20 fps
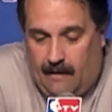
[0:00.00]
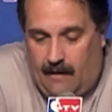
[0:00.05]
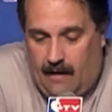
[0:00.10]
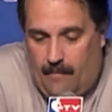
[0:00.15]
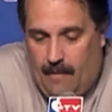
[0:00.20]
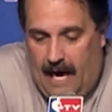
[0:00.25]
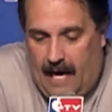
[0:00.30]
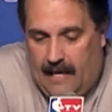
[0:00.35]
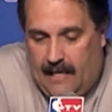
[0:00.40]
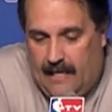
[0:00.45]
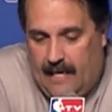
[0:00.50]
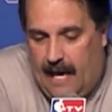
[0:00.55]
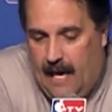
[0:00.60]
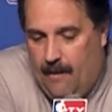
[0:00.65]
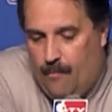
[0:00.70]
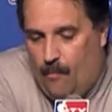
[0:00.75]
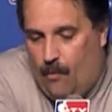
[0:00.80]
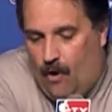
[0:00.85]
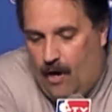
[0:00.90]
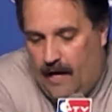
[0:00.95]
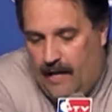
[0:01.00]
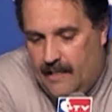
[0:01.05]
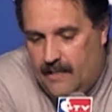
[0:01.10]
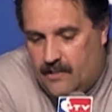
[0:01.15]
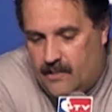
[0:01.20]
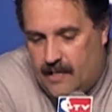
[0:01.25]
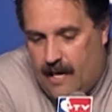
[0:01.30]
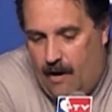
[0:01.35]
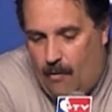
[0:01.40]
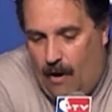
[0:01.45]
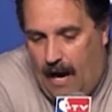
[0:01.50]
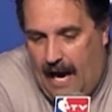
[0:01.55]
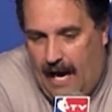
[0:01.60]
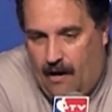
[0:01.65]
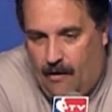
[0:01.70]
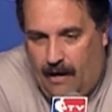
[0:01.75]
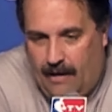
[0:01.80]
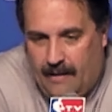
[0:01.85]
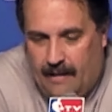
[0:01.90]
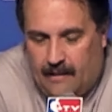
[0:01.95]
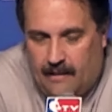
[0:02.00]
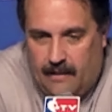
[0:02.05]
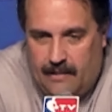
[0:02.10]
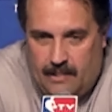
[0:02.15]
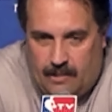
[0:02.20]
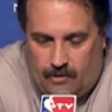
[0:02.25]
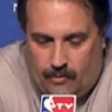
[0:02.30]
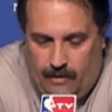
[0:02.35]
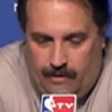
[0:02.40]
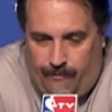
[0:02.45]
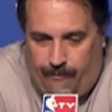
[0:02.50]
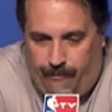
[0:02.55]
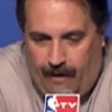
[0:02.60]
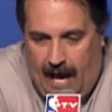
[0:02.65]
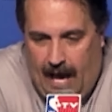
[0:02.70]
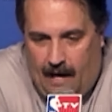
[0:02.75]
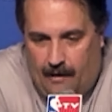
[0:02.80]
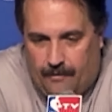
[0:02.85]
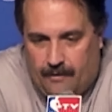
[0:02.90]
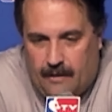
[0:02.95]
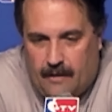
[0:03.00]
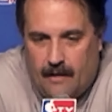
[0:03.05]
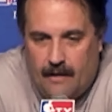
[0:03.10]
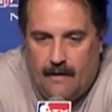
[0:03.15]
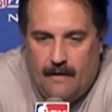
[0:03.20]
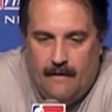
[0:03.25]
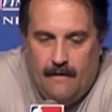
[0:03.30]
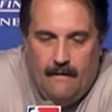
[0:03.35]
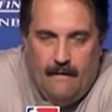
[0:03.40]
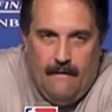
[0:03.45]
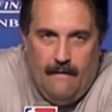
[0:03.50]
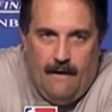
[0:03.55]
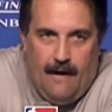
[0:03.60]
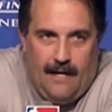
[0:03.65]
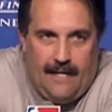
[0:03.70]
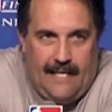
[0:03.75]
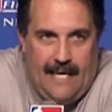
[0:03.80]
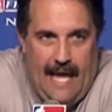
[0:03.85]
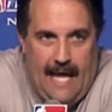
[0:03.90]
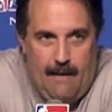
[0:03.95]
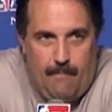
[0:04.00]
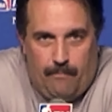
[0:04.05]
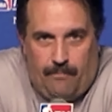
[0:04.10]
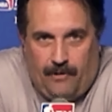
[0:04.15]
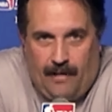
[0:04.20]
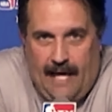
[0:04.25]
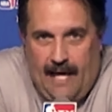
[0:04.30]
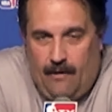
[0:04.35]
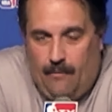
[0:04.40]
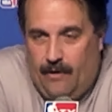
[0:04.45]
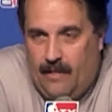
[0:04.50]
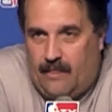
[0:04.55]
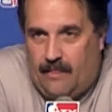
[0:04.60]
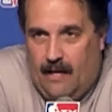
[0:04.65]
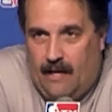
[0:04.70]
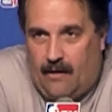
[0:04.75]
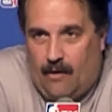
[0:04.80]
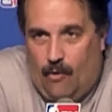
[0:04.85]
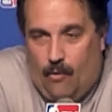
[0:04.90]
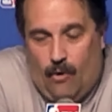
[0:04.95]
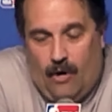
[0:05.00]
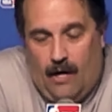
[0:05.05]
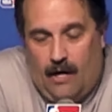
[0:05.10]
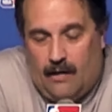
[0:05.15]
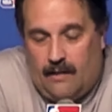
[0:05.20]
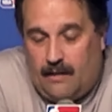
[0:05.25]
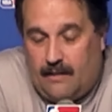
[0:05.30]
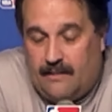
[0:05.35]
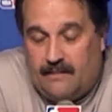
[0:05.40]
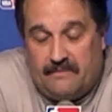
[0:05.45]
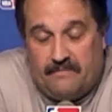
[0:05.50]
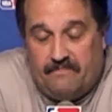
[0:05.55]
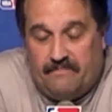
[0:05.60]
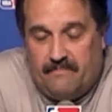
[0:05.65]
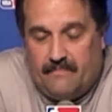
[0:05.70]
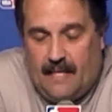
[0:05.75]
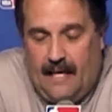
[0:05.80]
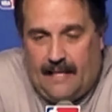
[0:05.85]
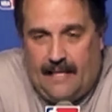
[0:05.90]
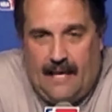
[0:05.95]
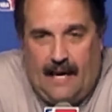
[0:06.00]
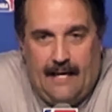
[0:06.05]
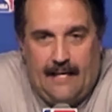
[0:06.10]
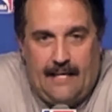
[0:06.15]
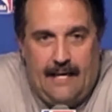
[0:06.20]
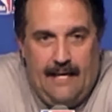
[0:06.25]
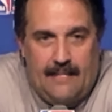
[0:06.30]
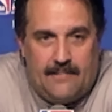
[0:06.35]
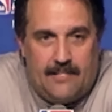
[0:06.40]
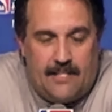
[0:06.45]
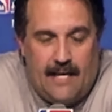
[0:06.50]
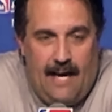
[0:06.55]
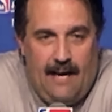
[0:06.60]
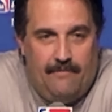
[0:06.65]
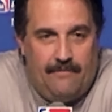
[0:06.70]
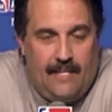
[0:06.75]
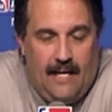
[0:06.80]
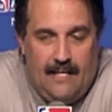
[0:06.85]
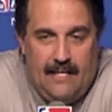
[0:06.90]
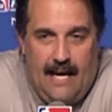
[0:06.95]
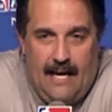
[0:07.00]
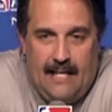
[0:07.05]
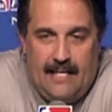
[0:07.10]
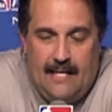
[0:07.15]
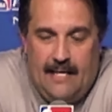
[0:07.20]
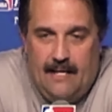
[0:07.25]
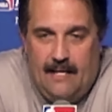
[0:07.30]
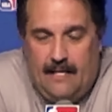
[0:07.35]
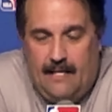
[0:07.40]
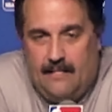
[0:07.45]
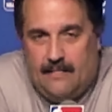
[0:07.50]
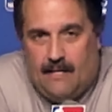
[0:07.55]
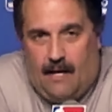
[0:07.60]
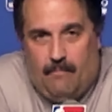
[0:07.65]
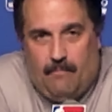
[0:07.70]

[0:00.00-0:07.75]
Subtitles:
to come out of game one and say, wow, at least we found a game plan we think will work. I can't say I've done that. He's